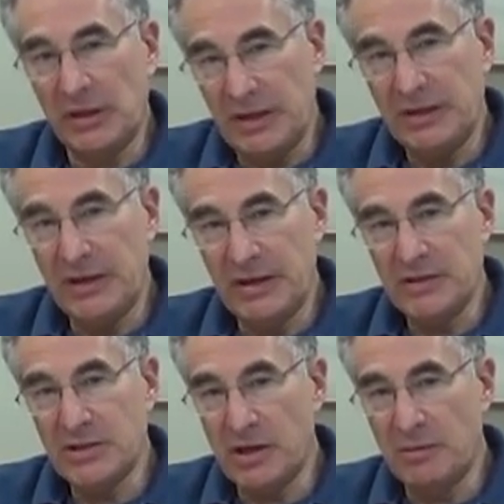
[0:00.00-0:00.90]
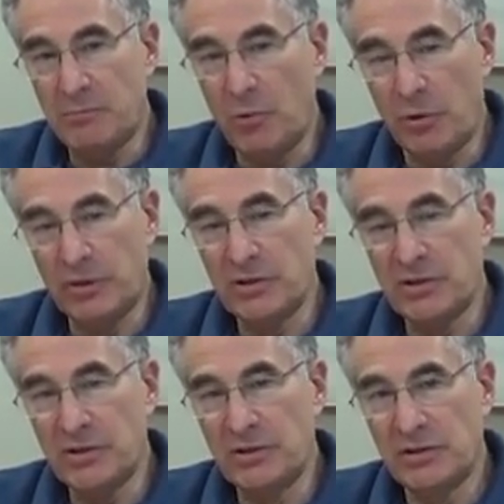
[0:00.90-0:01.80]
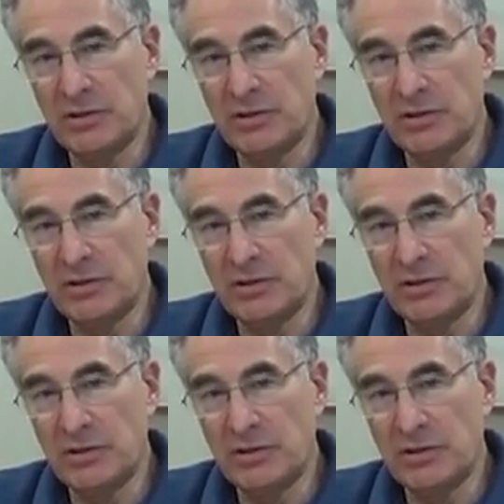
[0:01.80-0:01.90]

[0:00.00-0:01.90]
LinkedIn is an important